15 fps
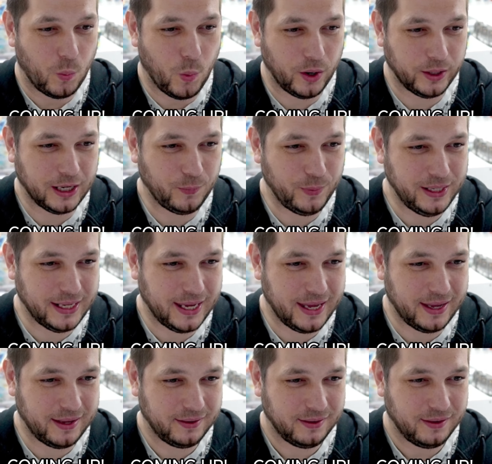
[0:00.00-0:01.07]
can we get
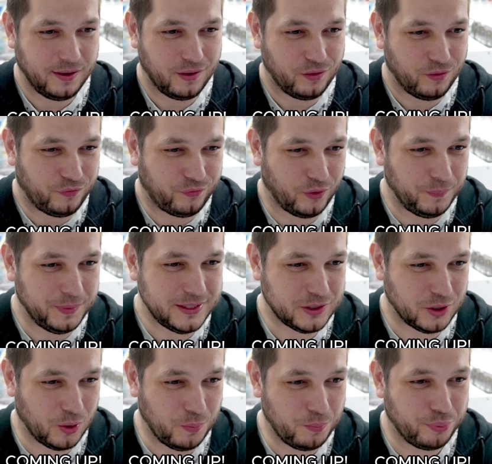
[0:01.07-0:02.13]
from this
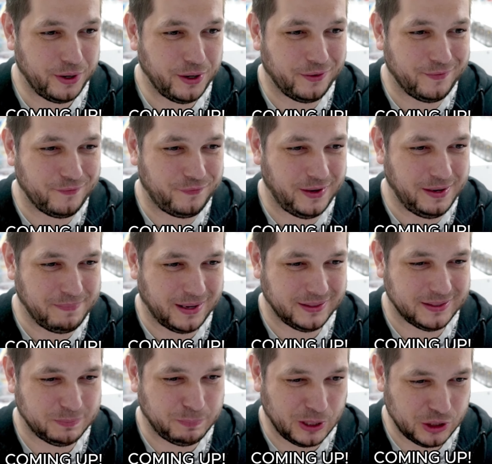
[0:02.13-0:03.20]
Umbreon VMAX
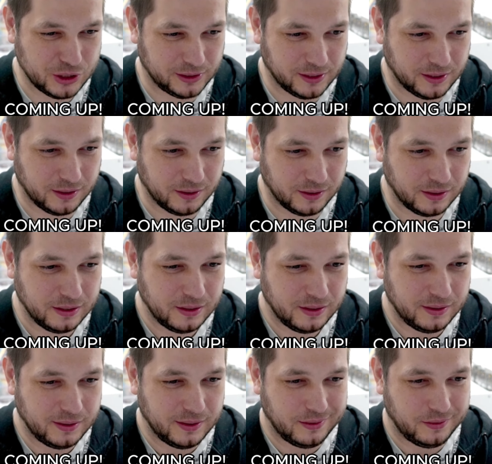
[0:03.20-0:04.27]
special art?
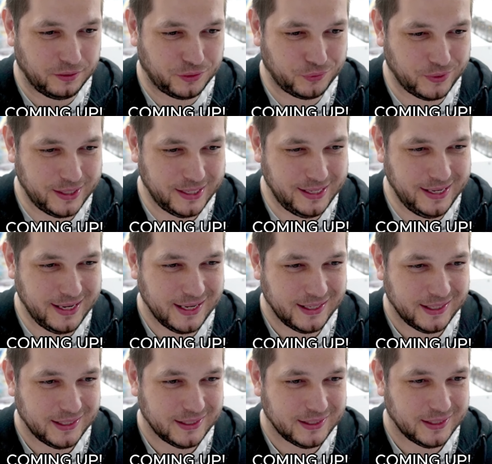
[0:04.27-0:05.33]
3,
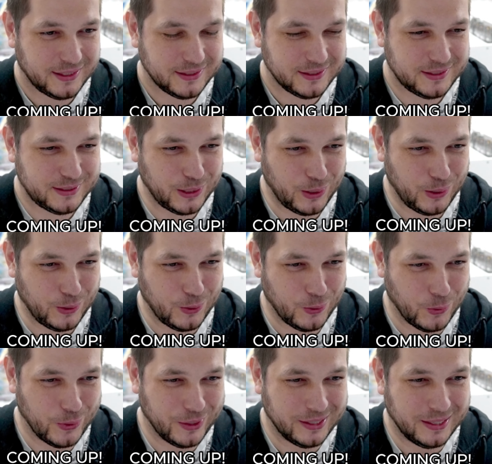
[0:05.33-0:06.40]
2,
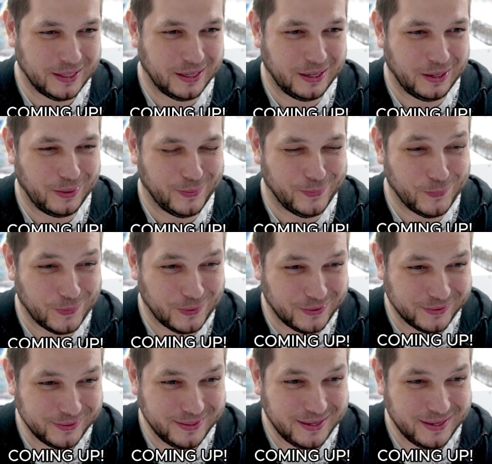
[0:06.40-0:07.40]
1.